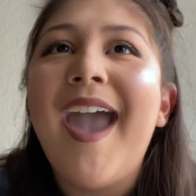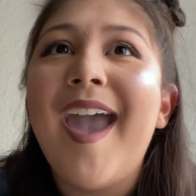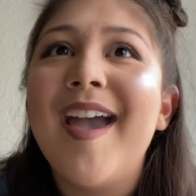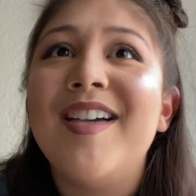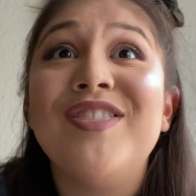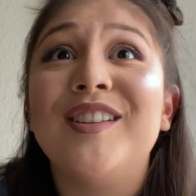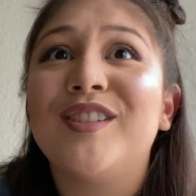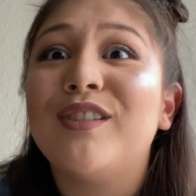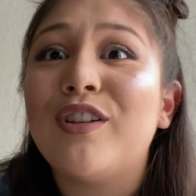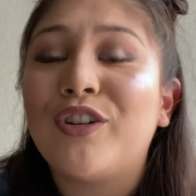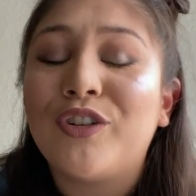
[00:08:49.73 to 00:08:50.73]
And this
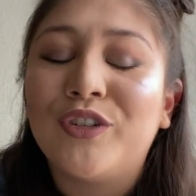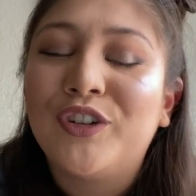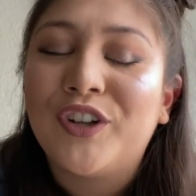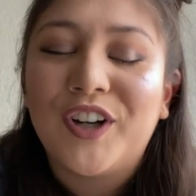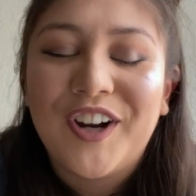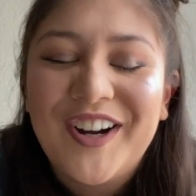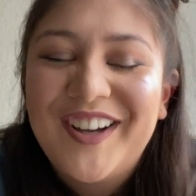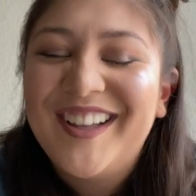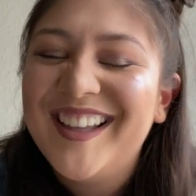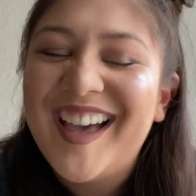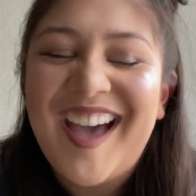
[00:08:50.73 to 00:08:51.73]
little
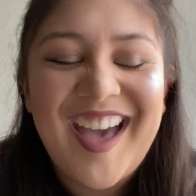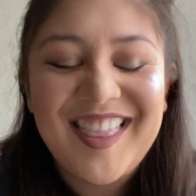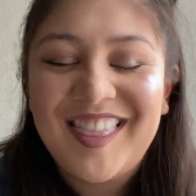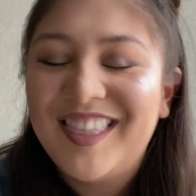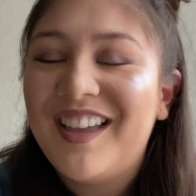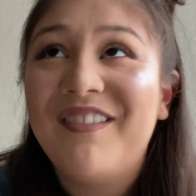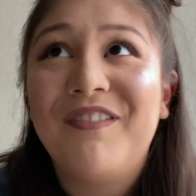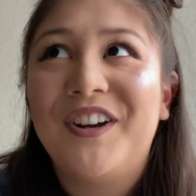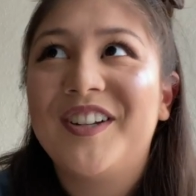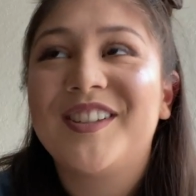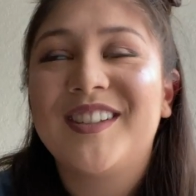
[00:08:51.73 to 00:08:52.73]
girl, I love
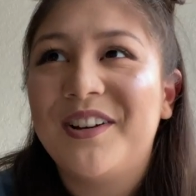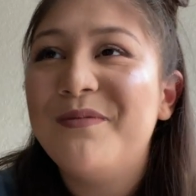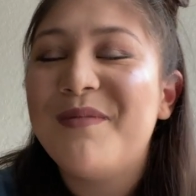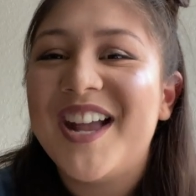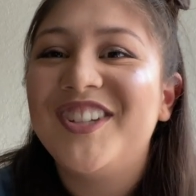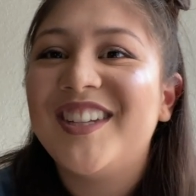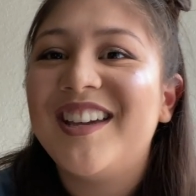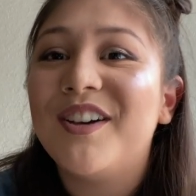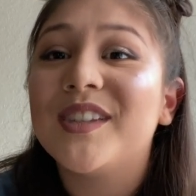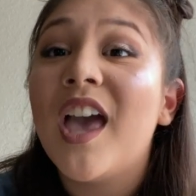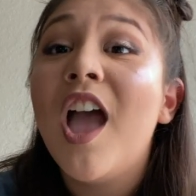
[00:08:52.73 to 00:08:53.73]
her so much. She
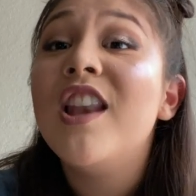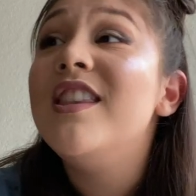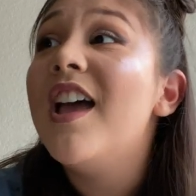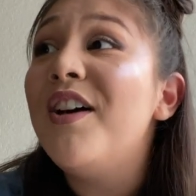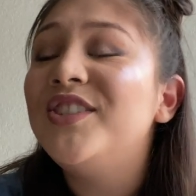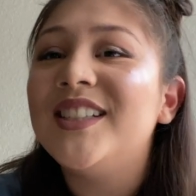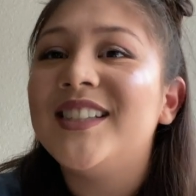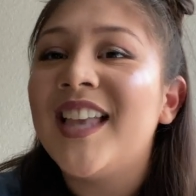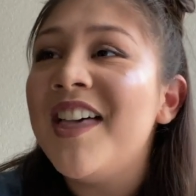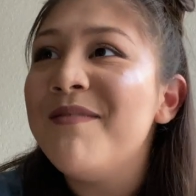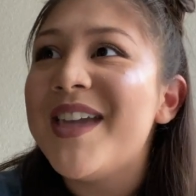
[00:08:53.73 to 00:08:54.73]
goes, no, she's
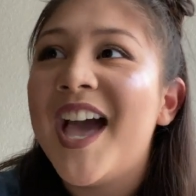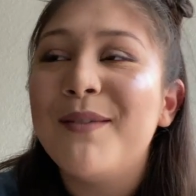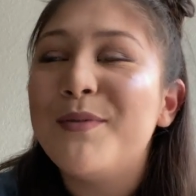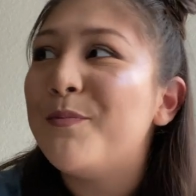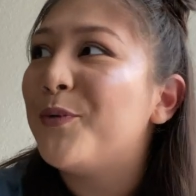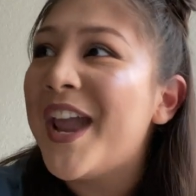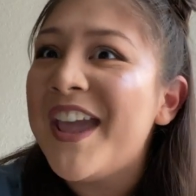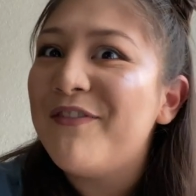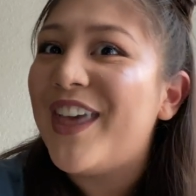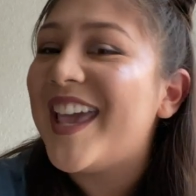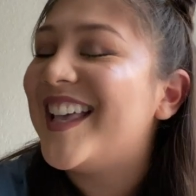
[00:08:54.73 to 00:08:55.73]
telling me how to be
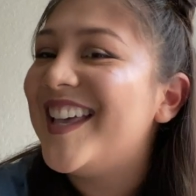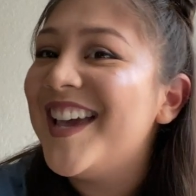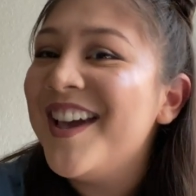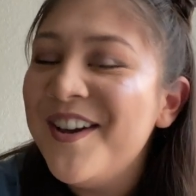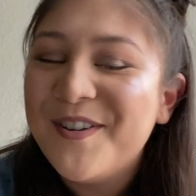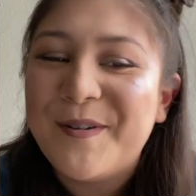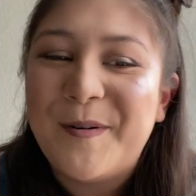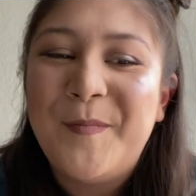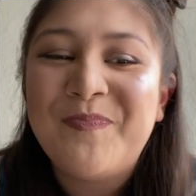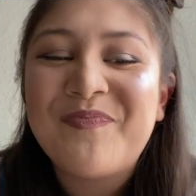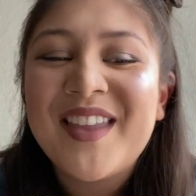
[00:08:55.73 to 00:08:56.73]
brave like you.
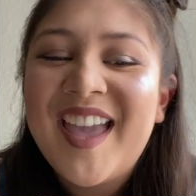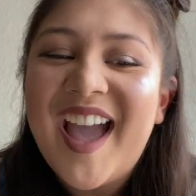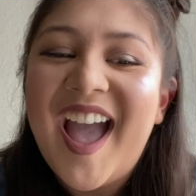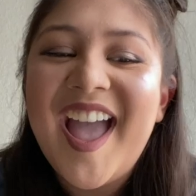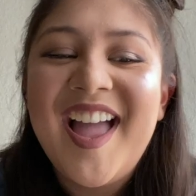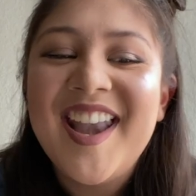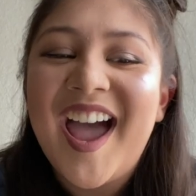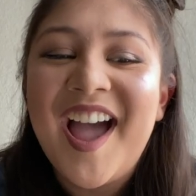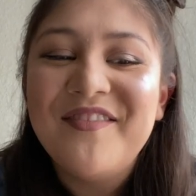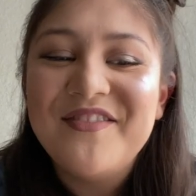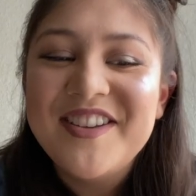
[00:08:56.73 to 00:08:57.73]
And
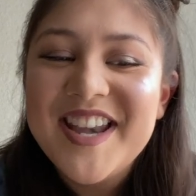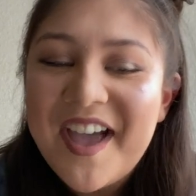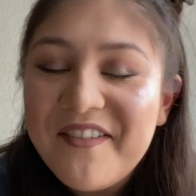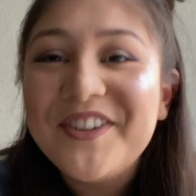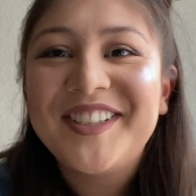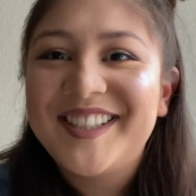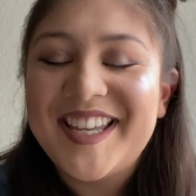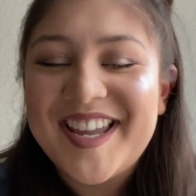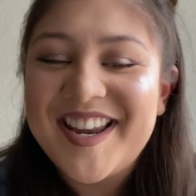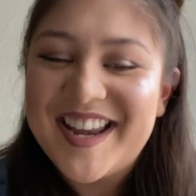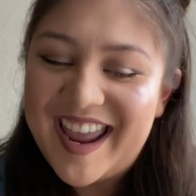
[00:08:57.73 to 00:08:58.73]
I've never
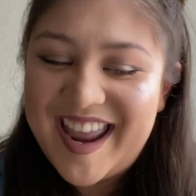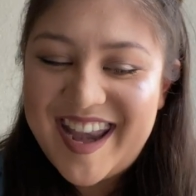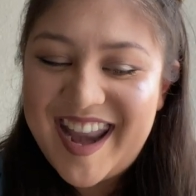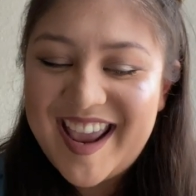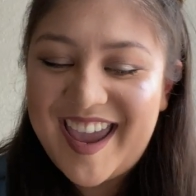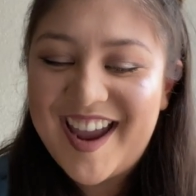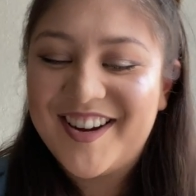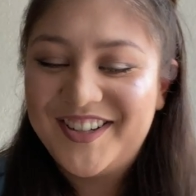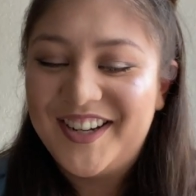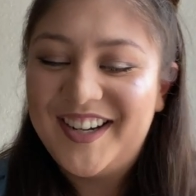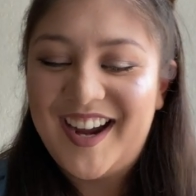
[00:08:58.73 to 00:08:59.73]
seen a
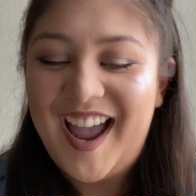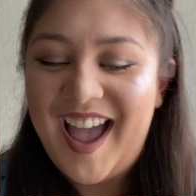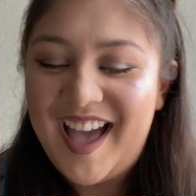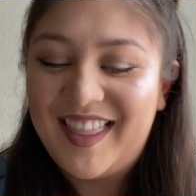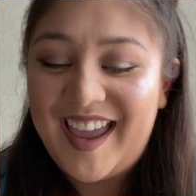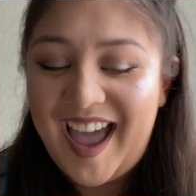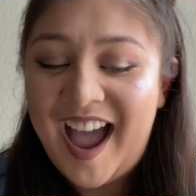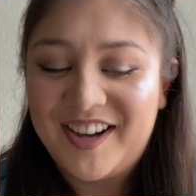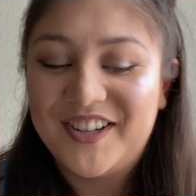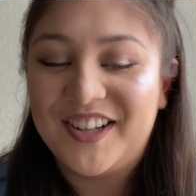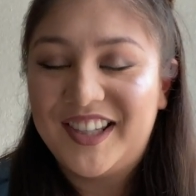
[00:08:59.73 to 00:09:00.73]
character, like
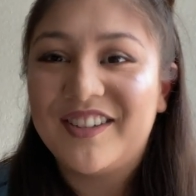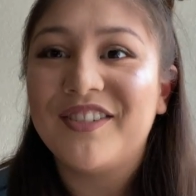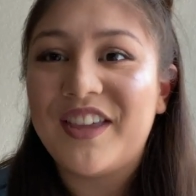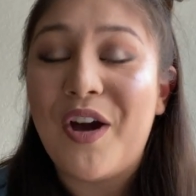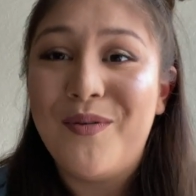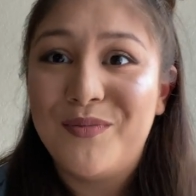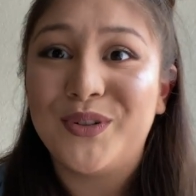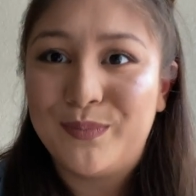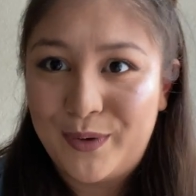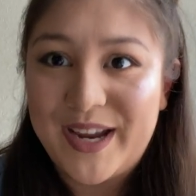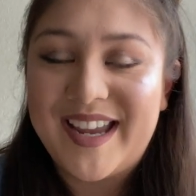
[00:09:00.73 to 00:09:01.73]
actor, literally almost break